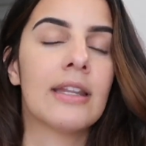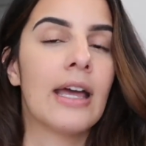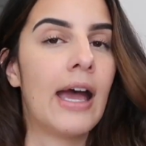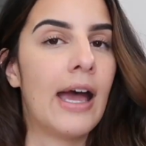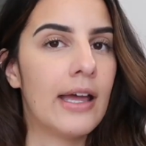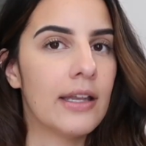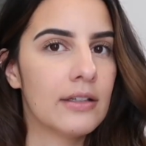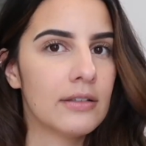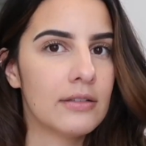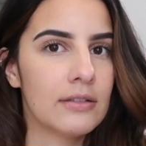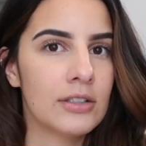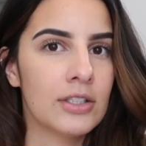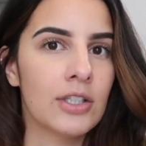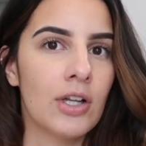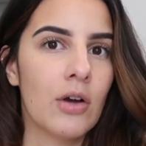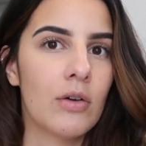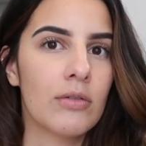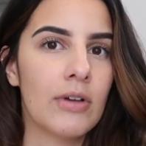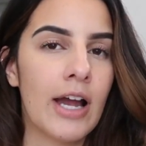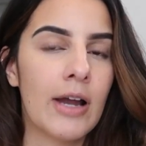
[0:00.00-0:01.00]
that
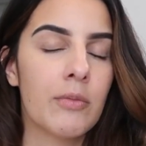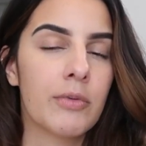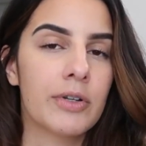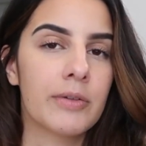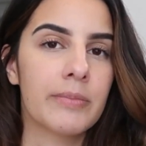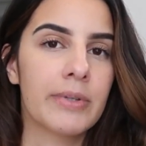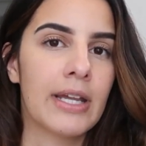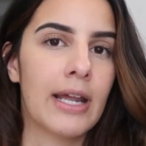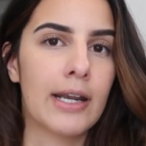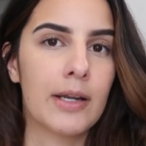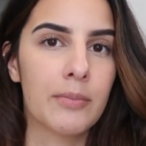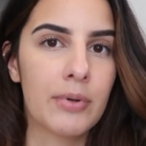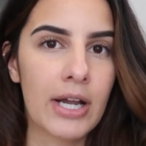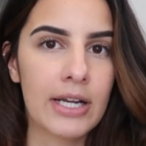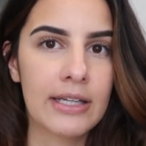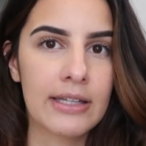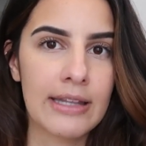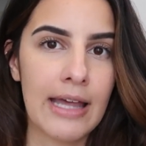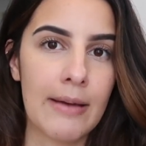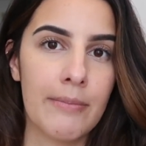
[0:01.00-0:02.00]
I wouldn't be getting
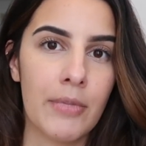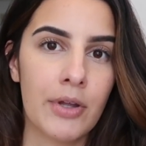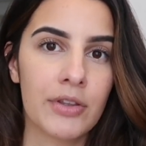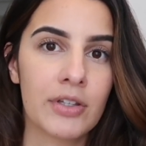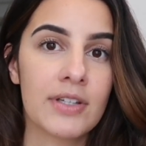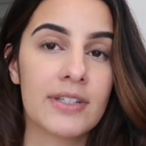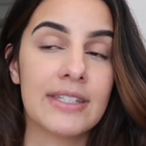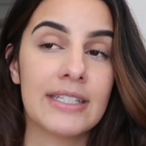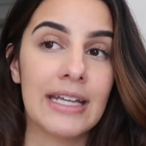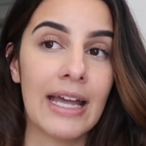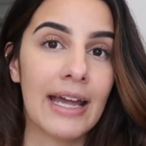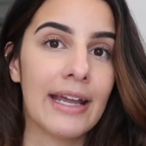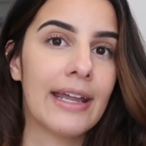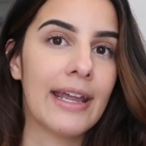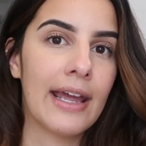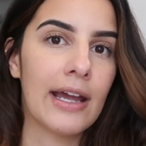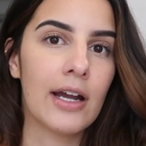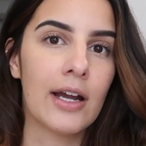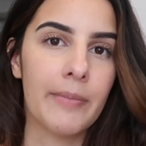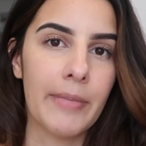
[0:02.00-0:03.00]
pregnant that month because the egg
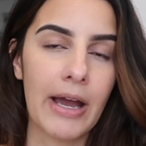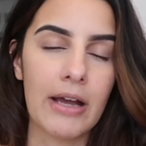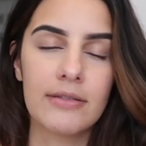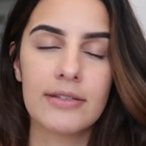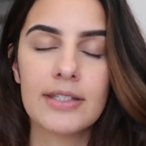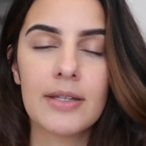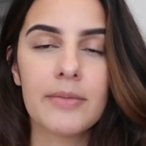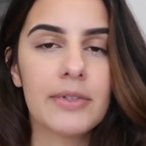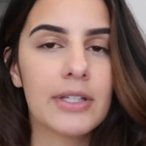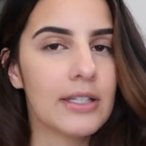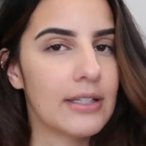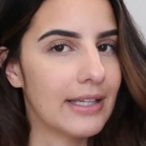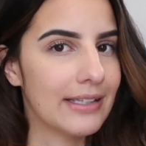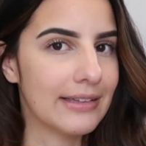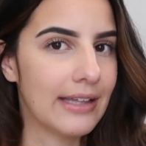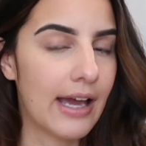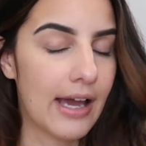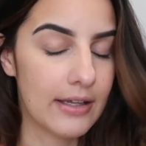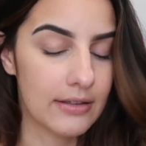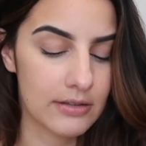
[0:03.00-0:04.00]
can't come out, something
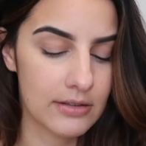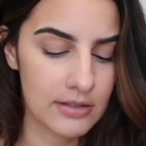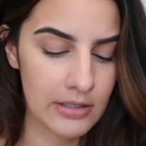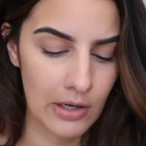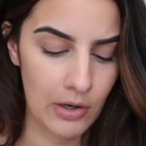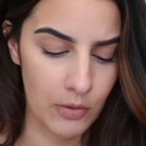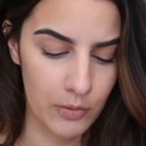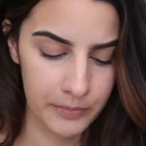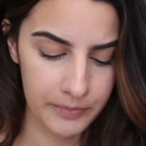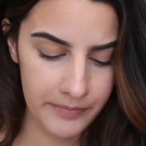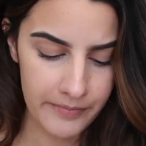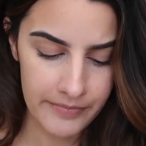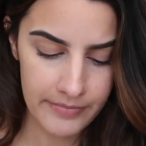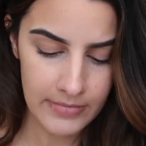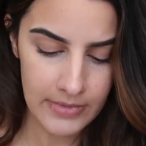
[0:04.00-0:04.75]
like that. So